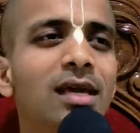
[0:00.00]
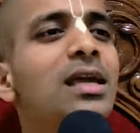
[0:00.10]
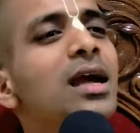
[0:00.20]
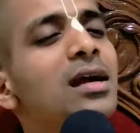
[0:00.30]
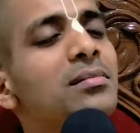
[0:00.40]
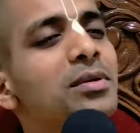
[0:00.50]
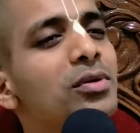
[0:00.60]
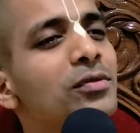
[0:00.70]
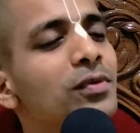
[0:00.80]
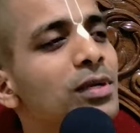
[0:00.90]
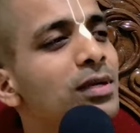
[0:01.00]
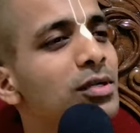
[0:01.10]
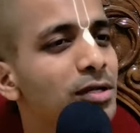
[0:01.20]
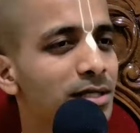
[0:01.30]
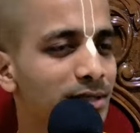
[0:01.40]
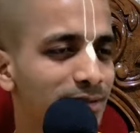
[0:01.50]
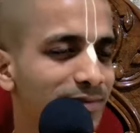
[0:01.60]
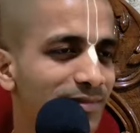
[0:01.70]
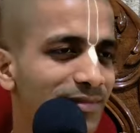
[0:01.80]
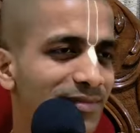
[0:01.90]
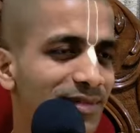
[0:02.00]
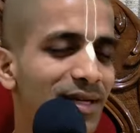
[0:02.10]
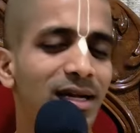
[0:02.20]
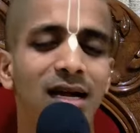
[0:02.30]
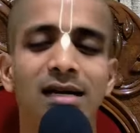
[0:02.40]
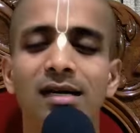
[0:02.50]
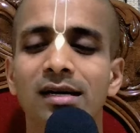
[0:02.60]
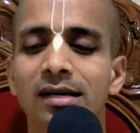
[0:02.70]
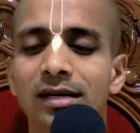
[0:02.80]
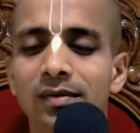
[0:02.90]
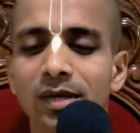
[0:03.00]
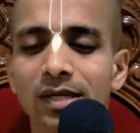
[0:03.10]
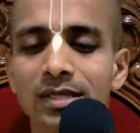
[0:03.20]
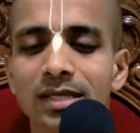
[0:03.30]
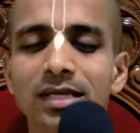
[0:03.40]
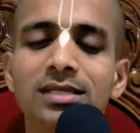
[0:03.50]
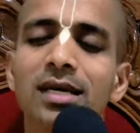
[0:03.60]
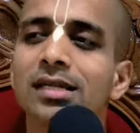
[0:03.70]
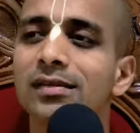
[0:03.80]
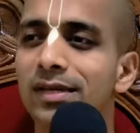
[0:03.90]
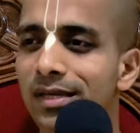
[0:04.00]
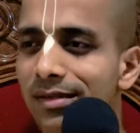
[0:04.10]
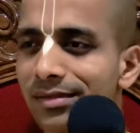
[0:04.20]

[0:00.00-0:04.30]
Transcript: He had a beautiful daughter and her name was Ichha Devi.